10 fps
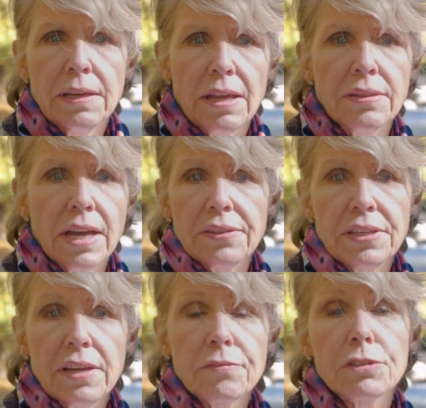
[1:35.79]
and that
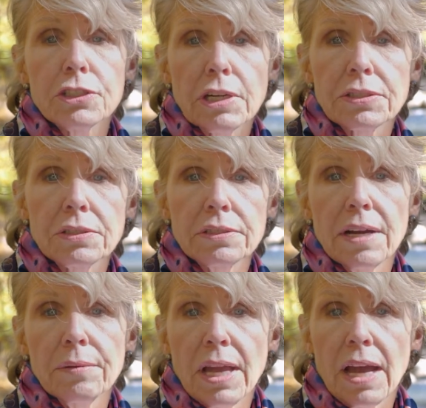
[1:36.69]
the infrastructure
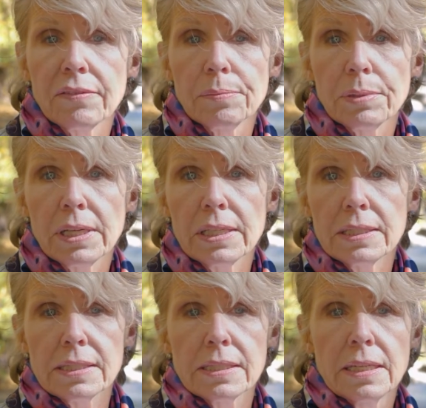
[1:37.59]
that we have in
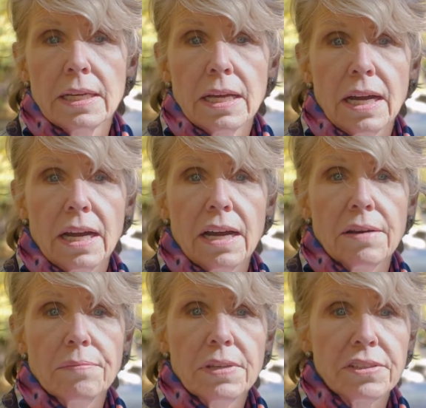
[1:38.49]
place
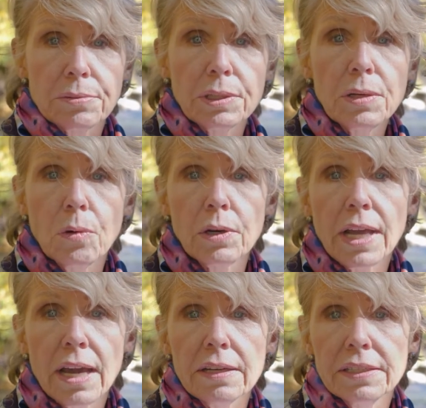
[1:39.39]
is really worn
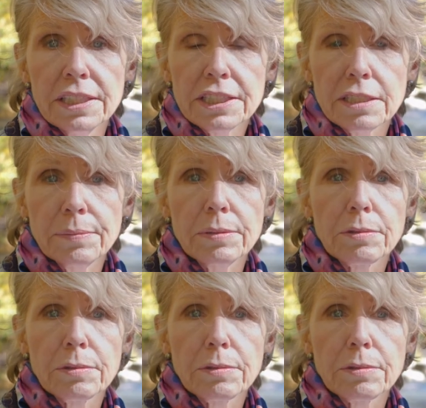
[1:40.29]
out and needs to be